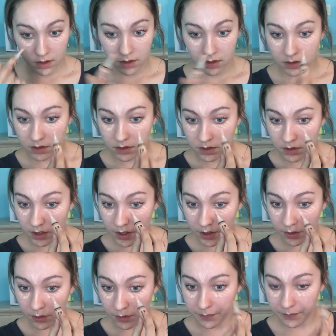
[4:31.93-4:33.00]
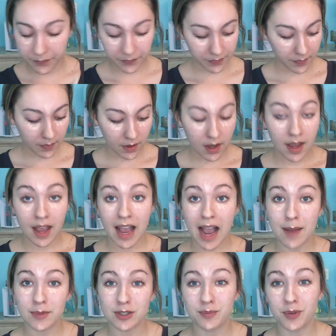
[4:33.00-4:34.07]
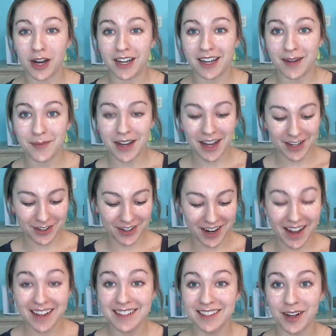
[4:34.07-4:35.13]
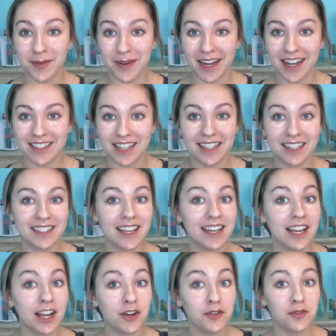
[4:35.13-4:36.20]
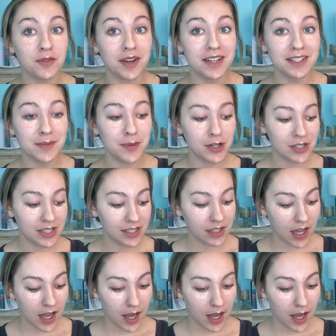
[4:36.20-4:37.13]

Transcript: So I'm just brightening up my under eyes. Oh my gosh, I look like a crazy person.